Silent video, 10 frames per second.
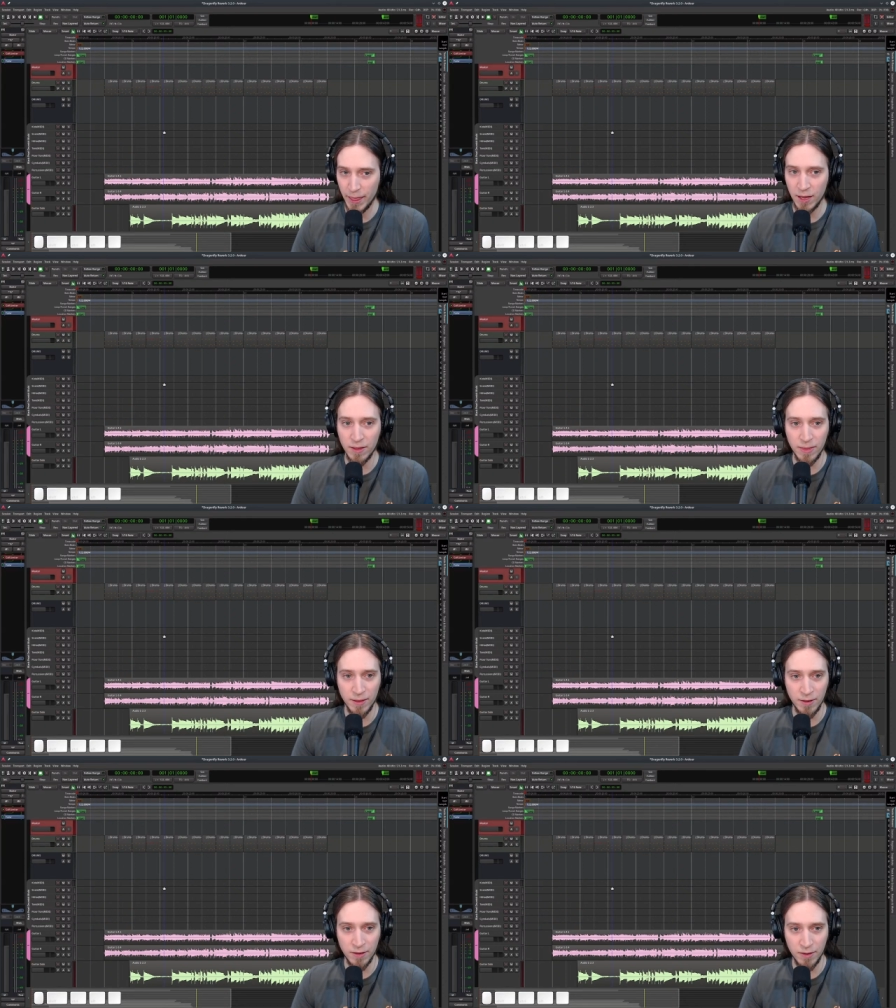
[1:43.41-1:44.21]

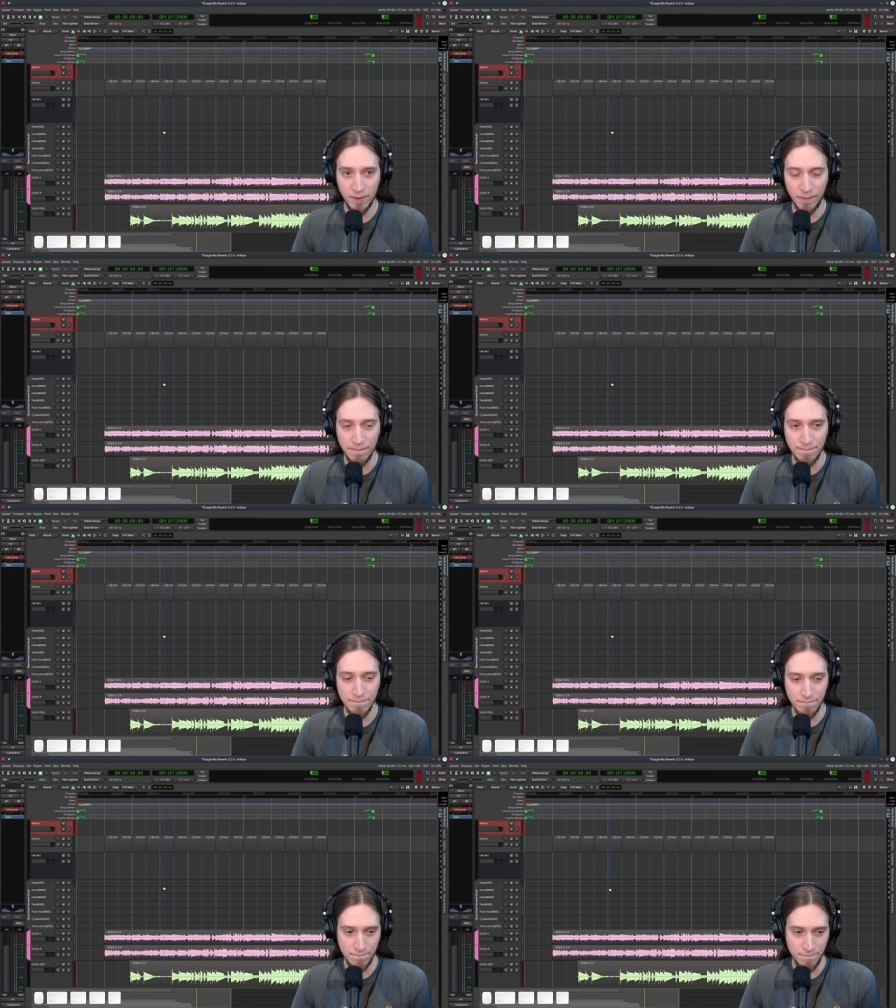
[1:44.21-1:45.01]
And uh,
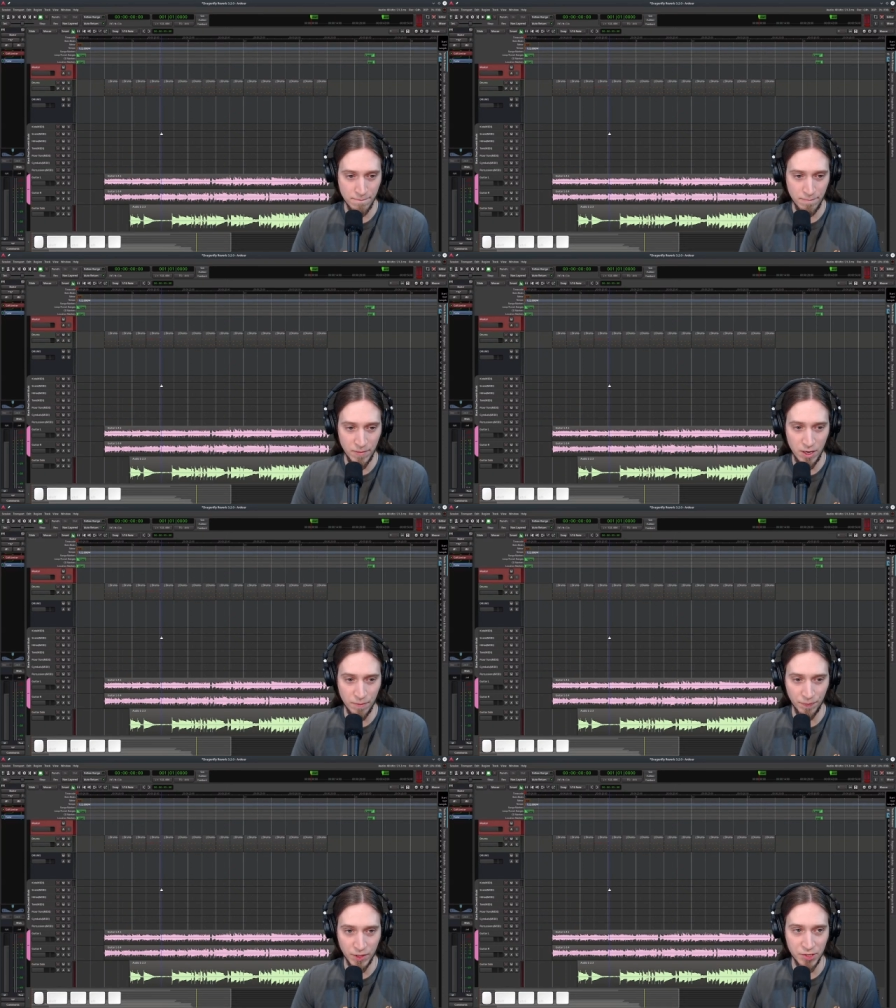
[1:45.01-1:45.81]

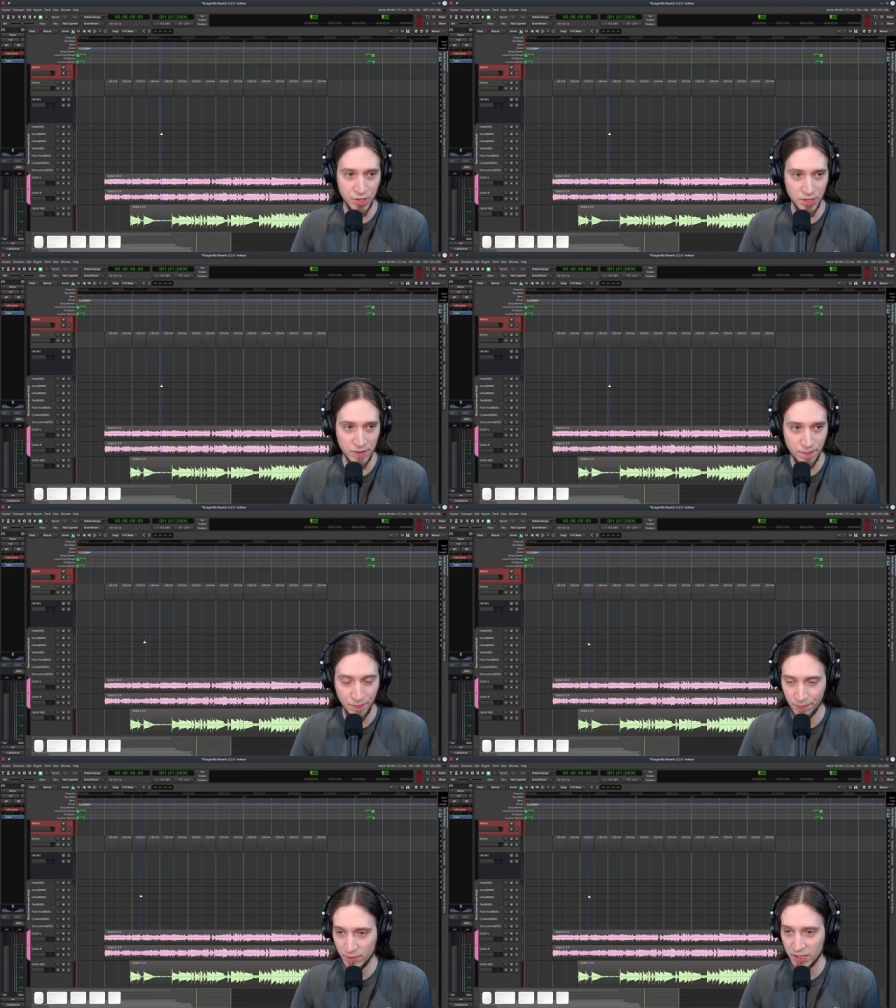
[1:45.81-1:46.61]
yeah, let's just
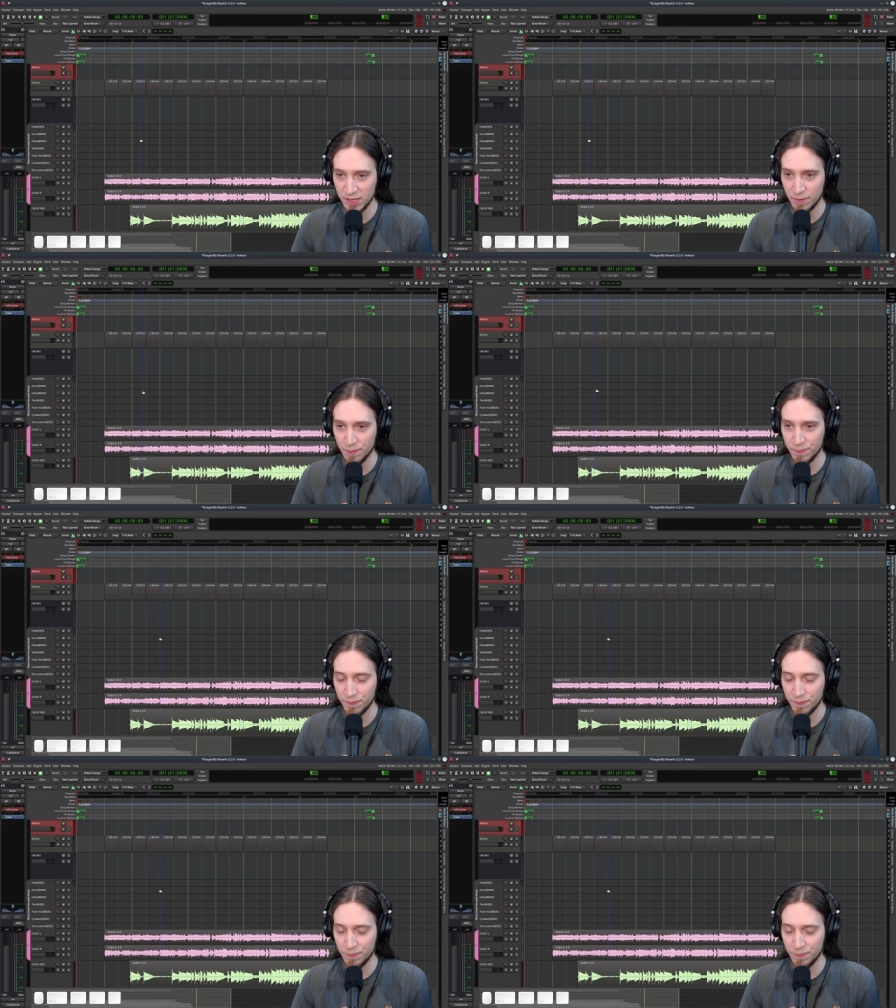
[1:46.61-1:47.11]
listen.